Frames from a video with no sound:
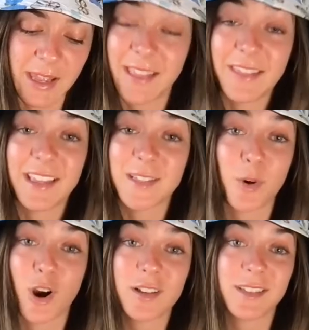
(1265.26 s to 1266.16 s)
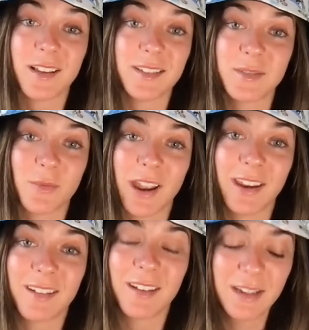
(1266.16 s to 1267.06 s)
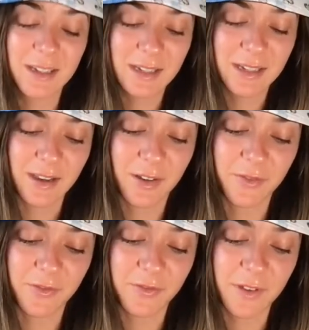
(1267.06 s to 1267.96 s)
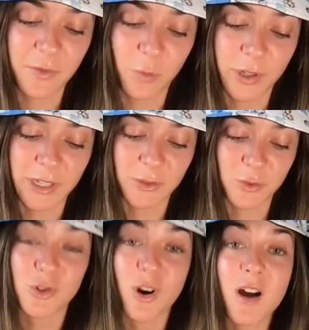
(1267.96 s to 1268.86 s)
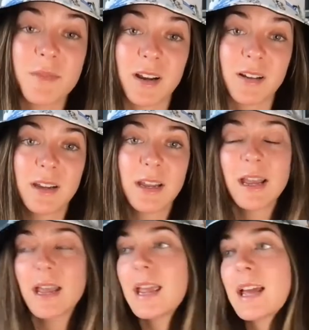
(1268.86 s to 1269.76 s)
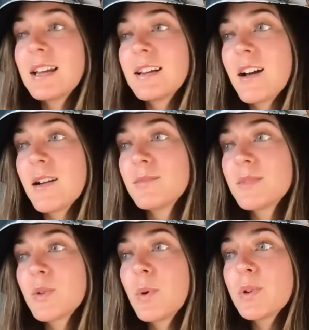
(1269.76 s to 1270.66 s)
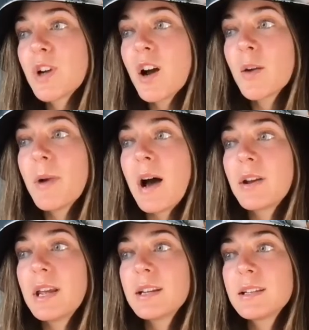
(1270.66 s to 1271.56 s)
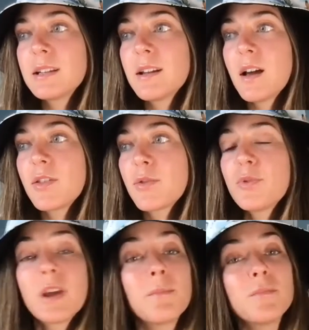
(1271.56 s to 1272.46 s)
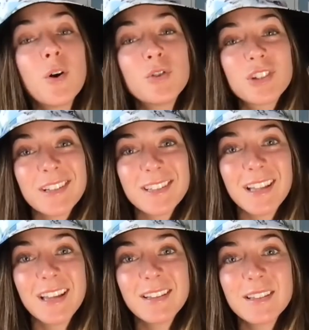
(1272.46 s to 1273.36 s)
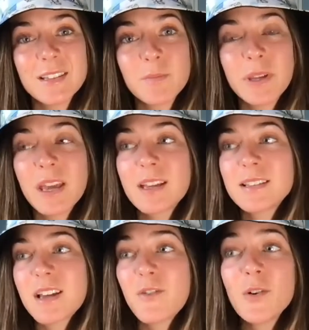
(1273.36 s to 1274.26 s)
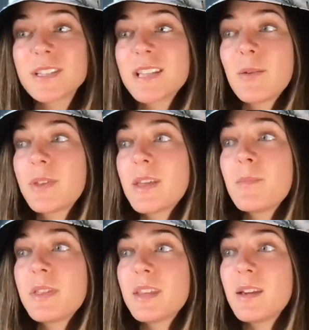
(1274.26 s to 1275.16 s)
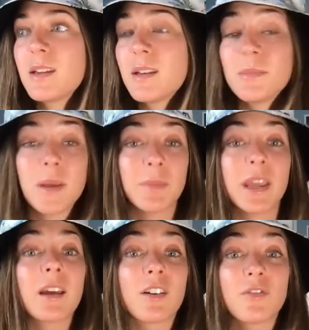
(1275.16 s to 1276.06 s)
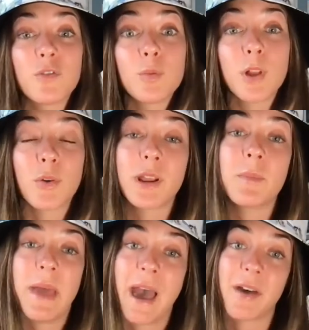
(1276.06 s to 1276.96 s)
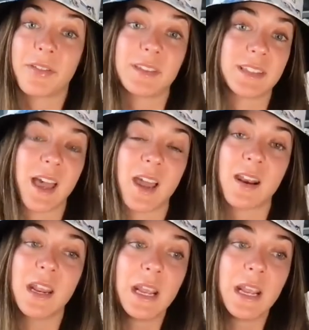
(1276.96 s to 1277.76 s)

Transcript: in this process, right? Of working through trauma. And so we would talk about it through the emotions lens, because I've always said with empathy, and me being a full-blown empath, is that